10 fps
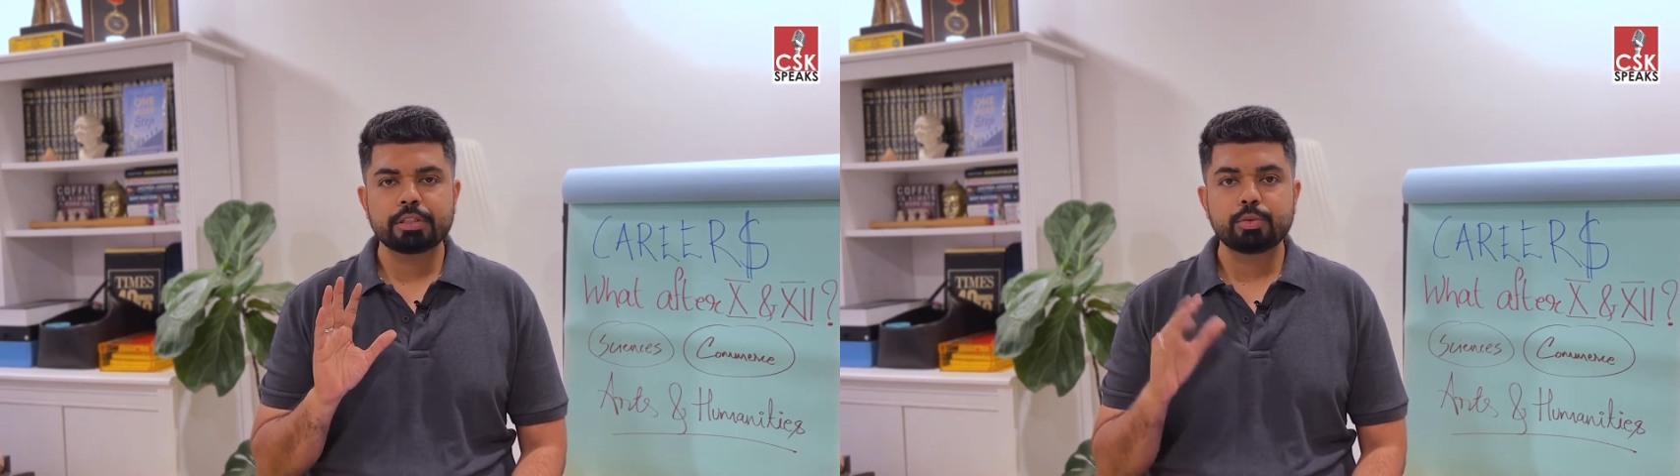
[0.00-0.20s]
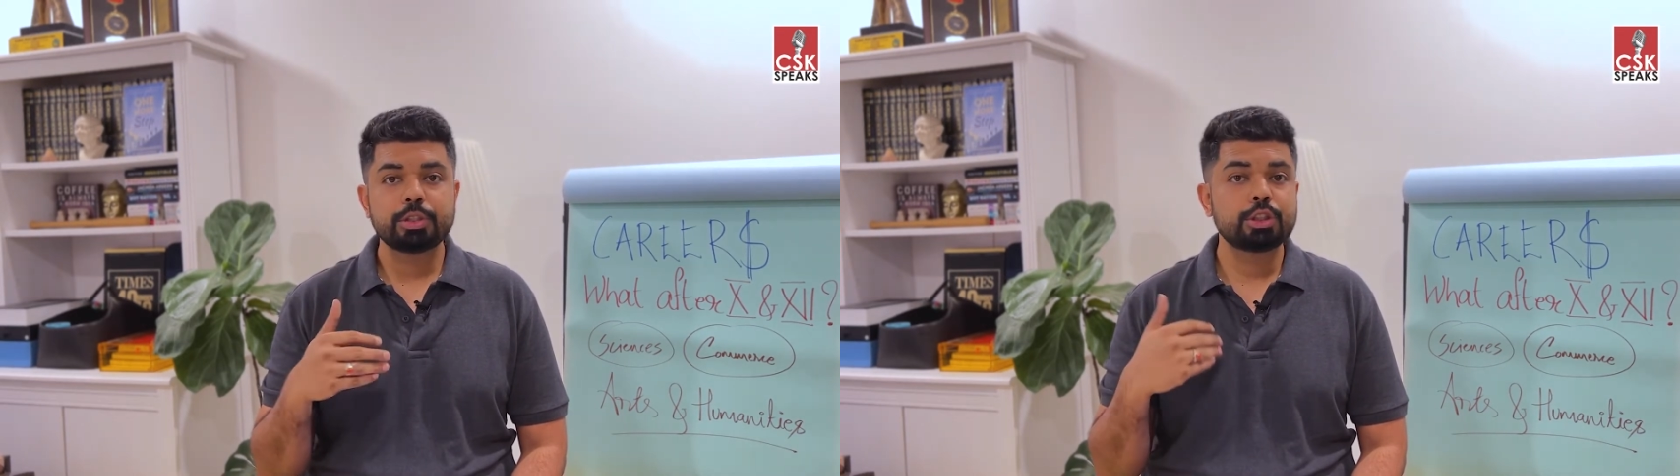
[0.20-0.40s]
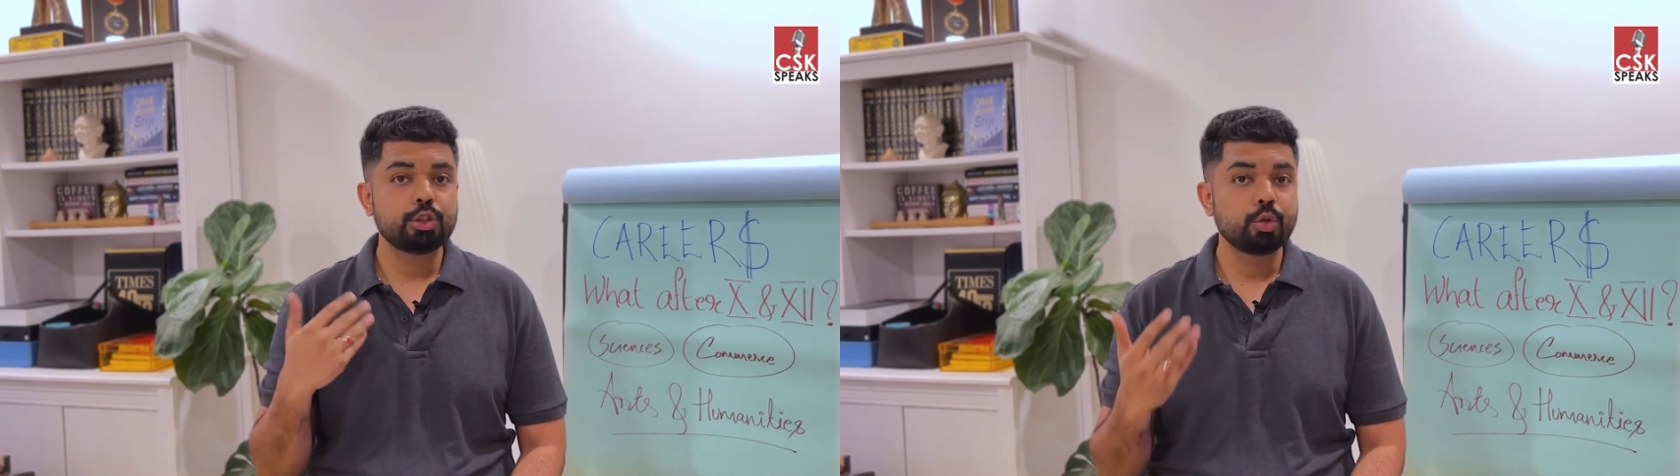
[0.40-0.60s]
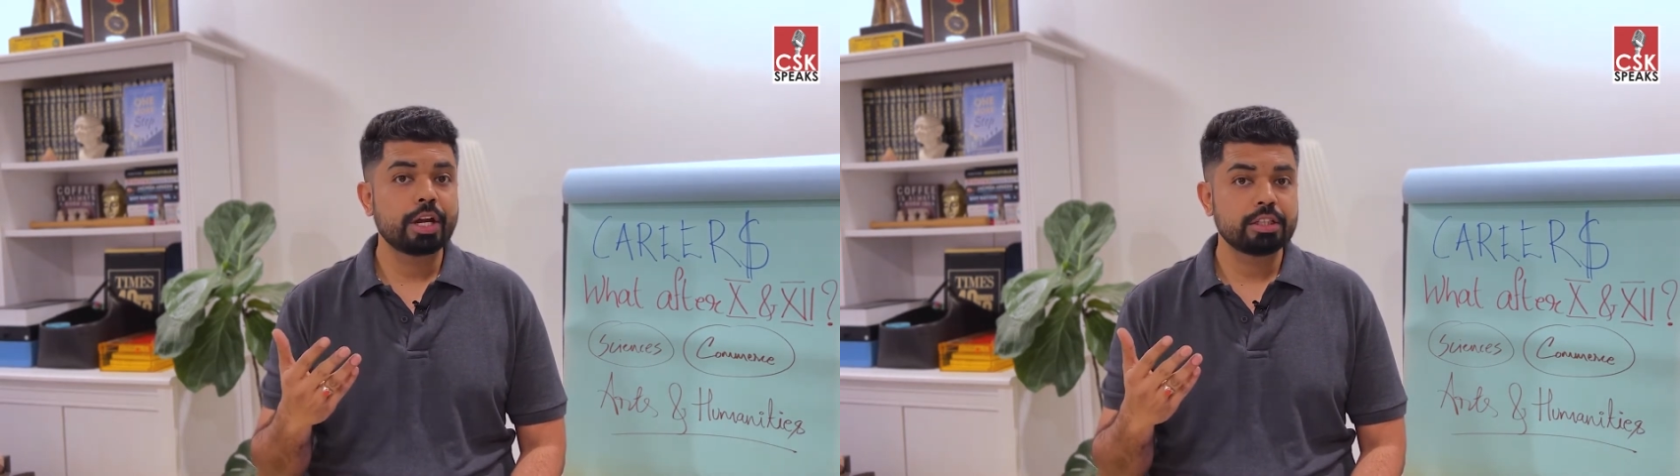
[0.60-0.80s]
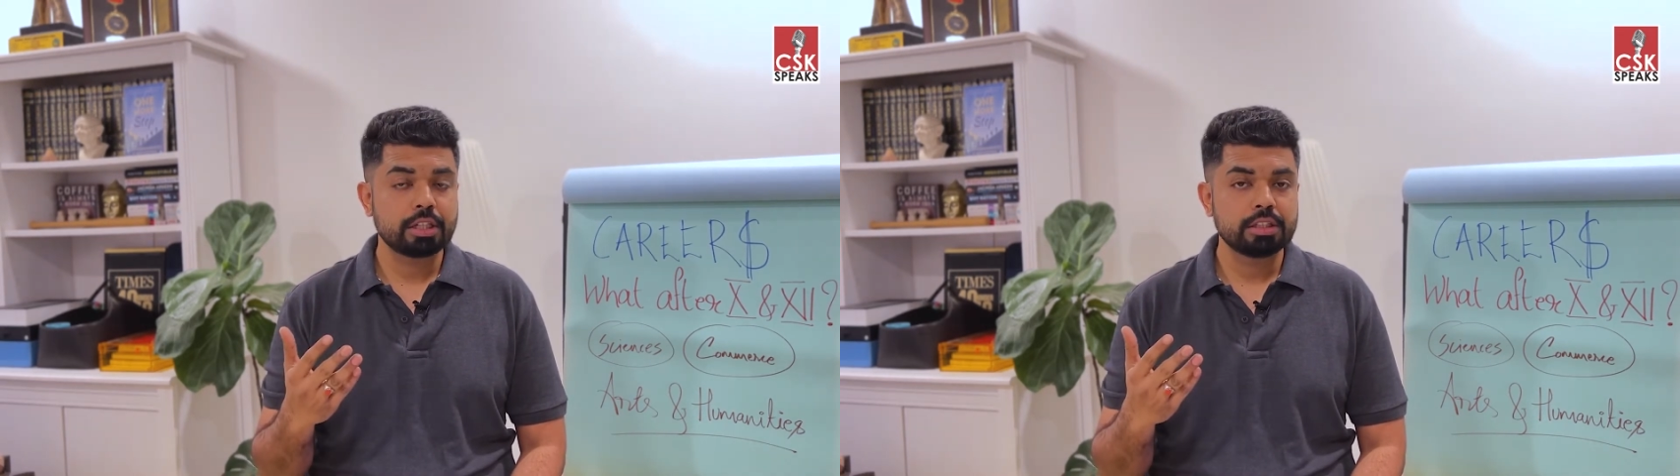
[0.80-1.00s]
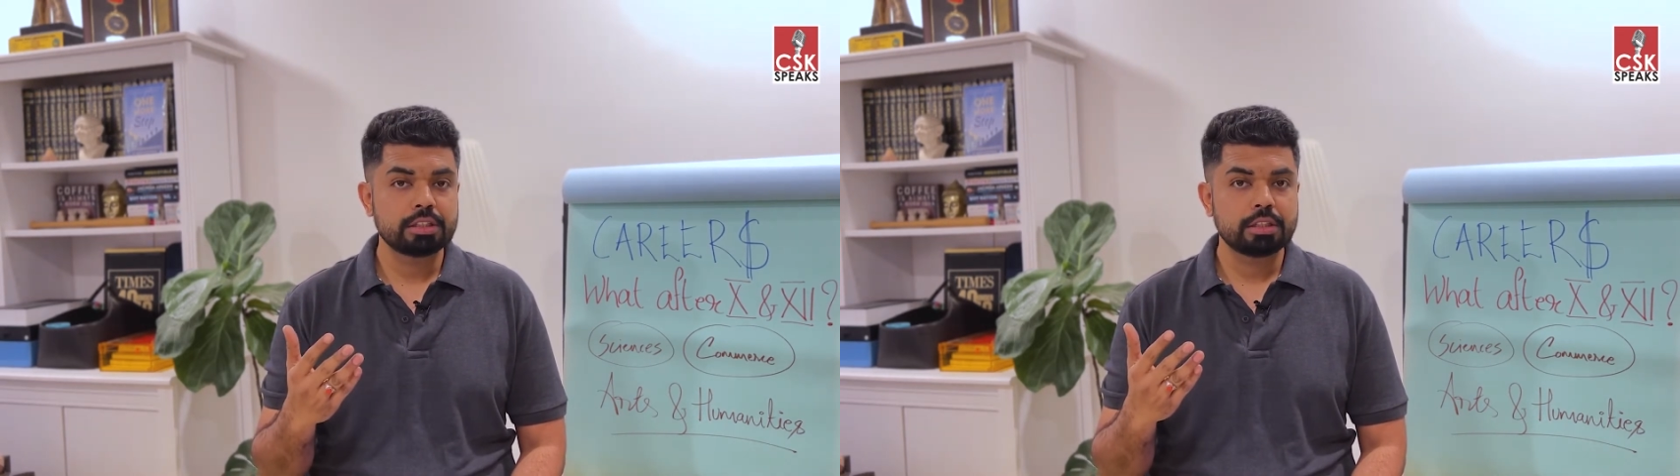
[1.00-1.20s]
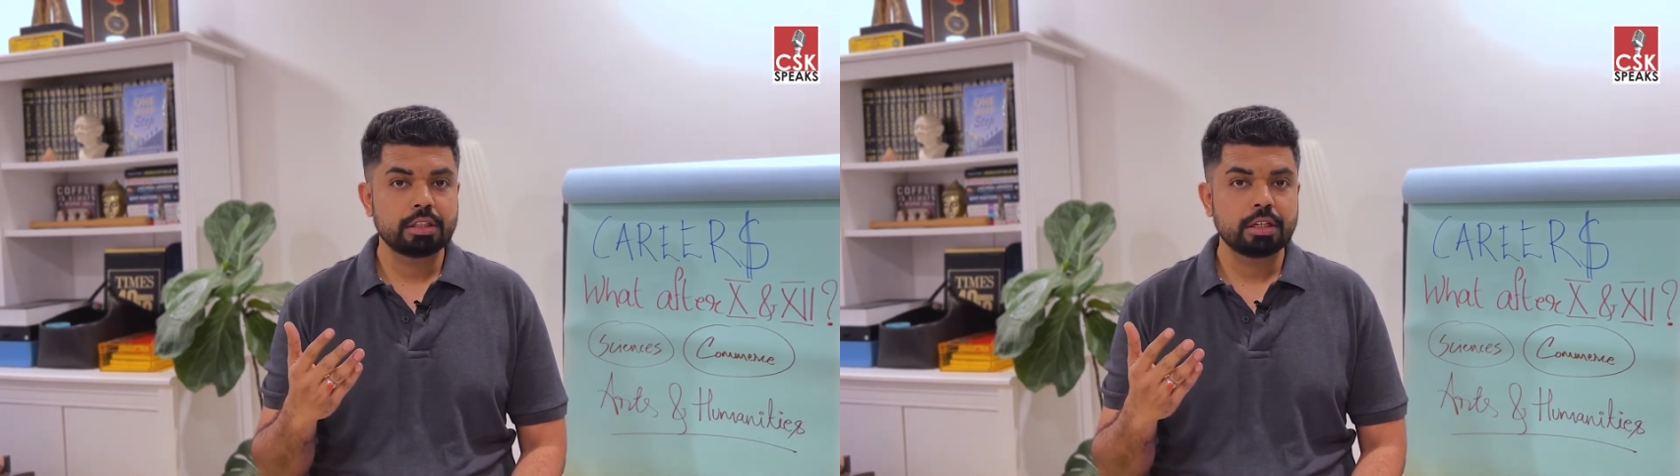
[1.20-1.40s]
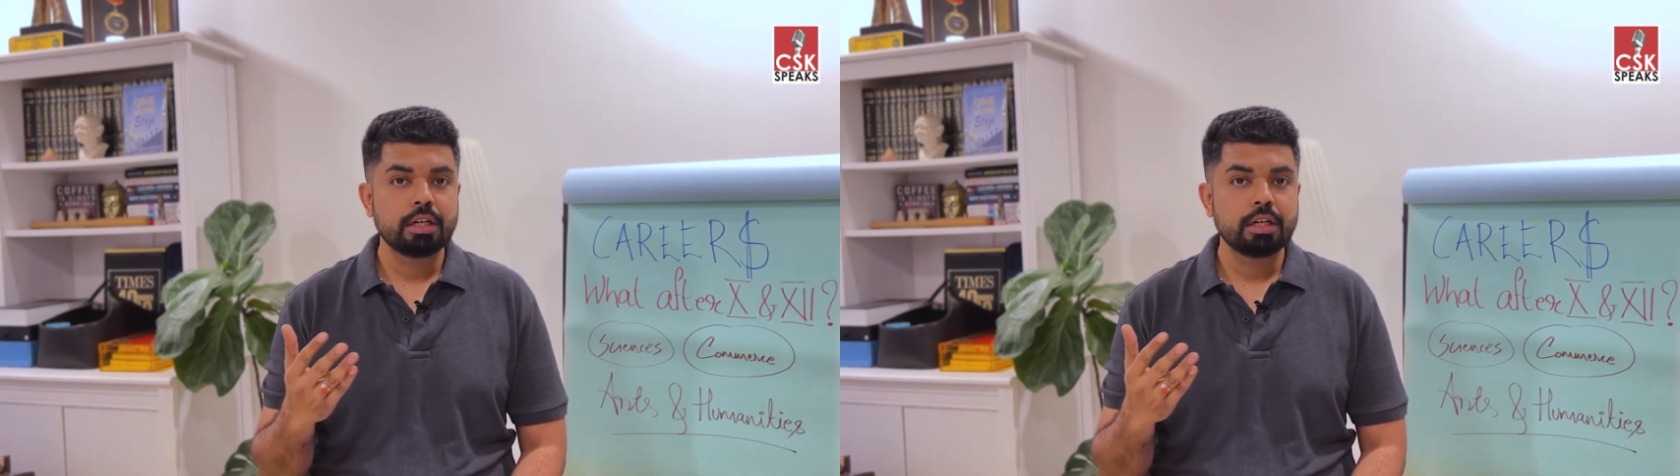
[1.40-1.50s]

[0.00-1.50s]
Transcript: which you can consider